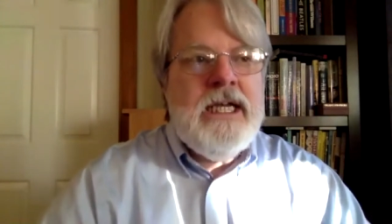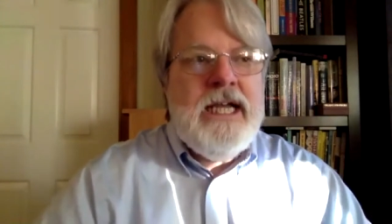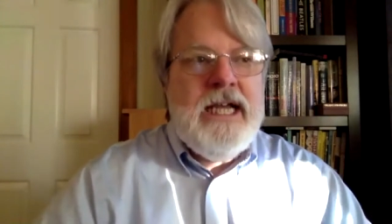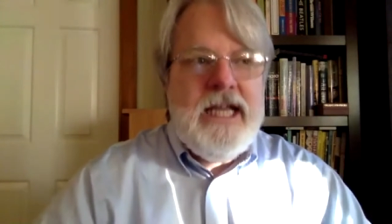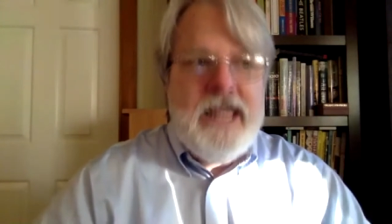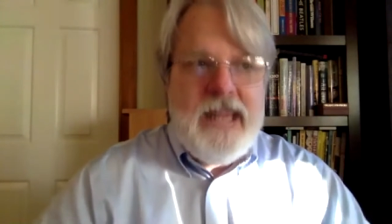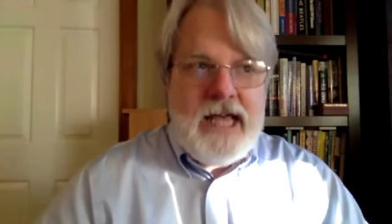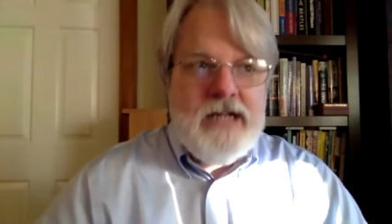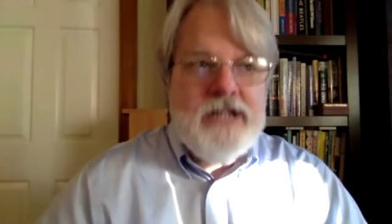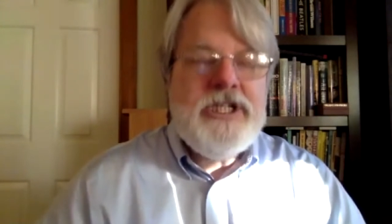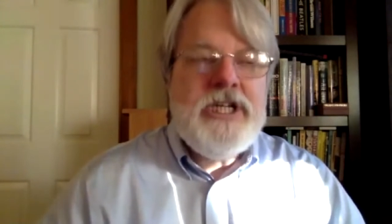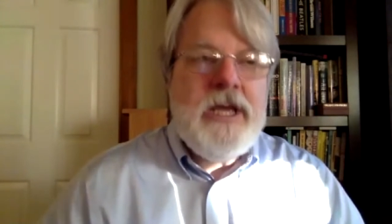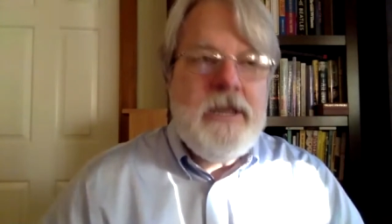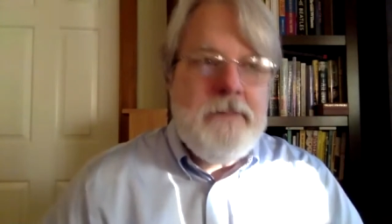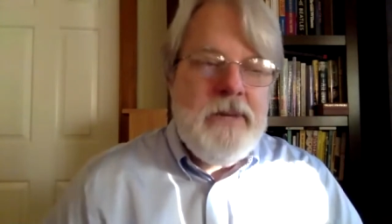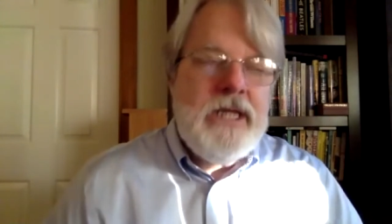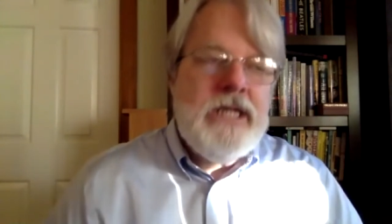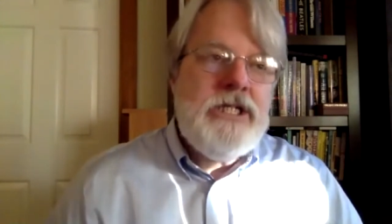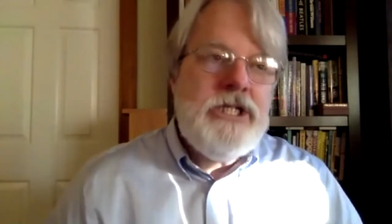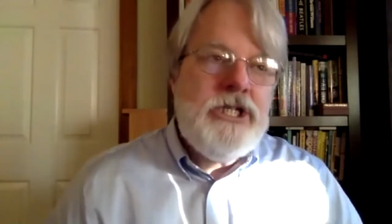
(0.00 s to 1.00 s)
And that'll
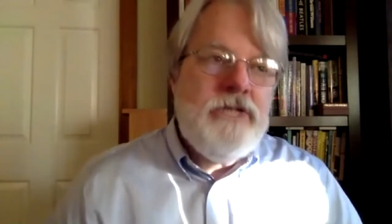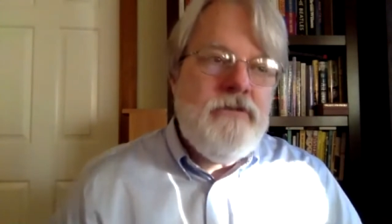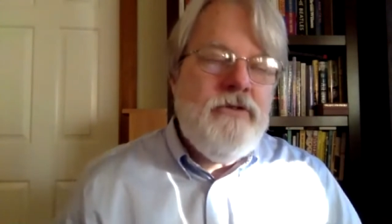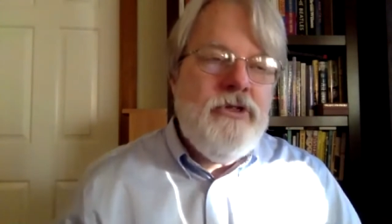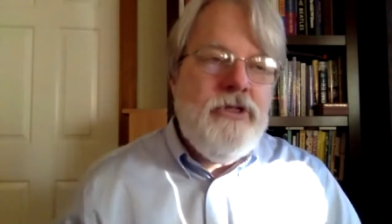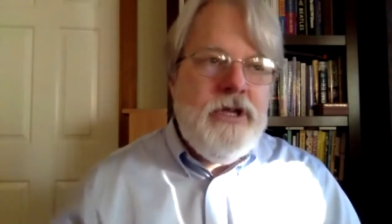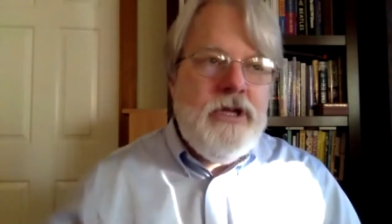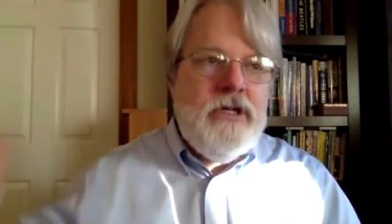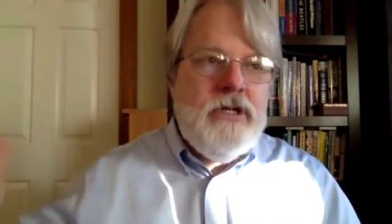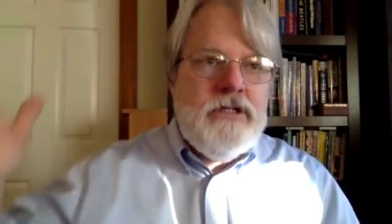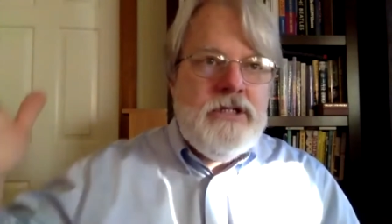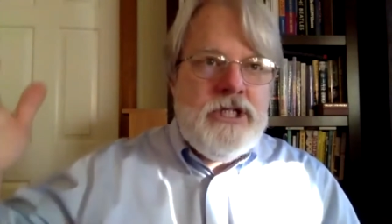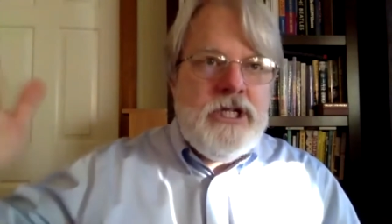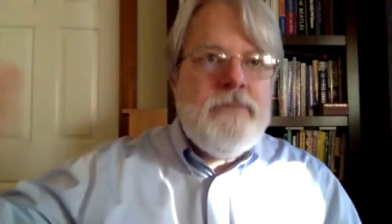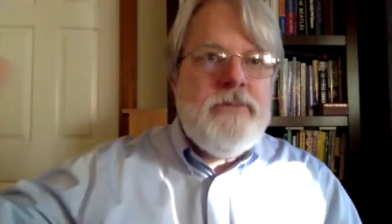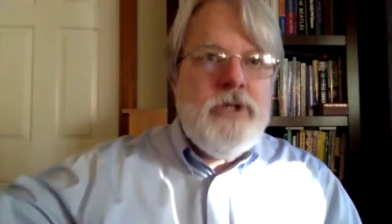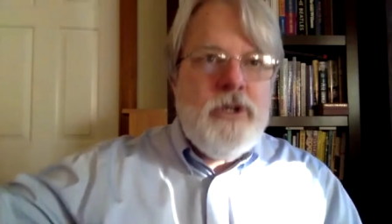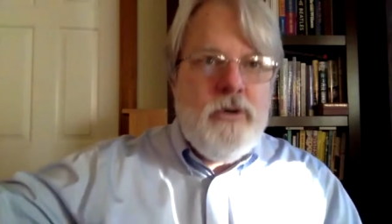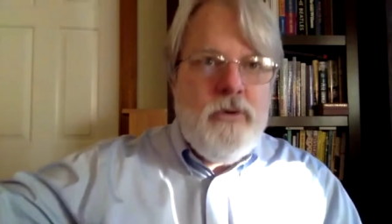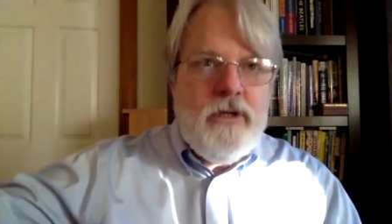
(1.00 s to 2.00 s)
take place over the
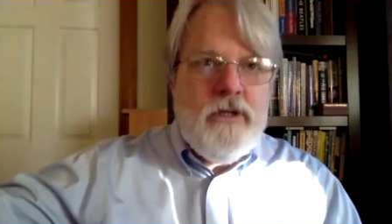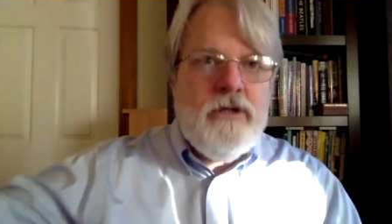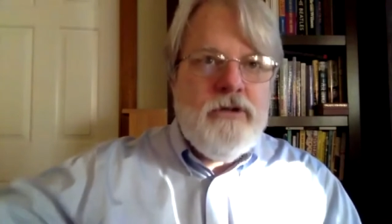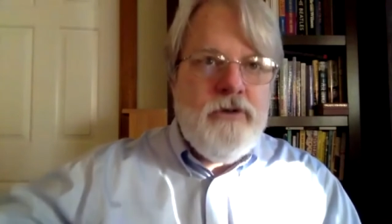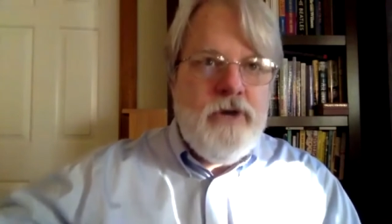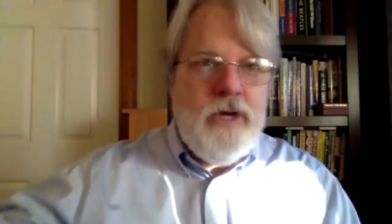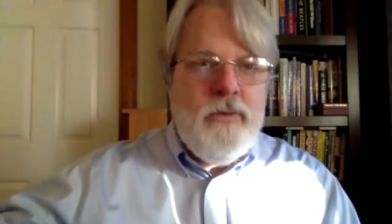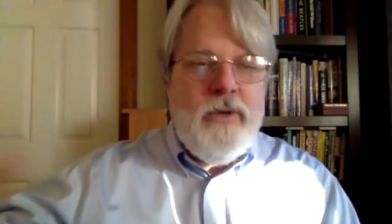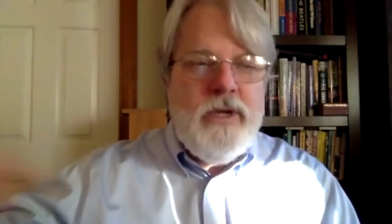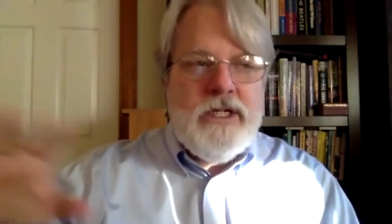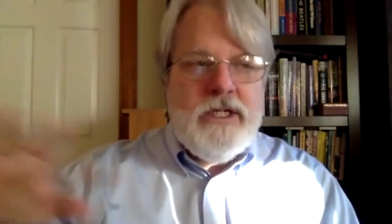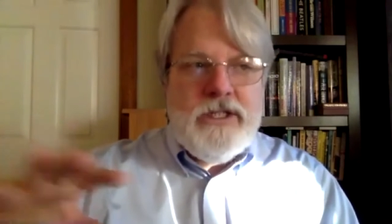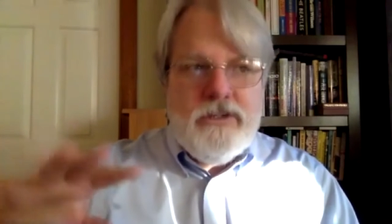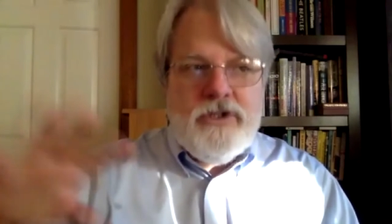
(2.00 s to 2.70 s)
subsequent 3 weeks.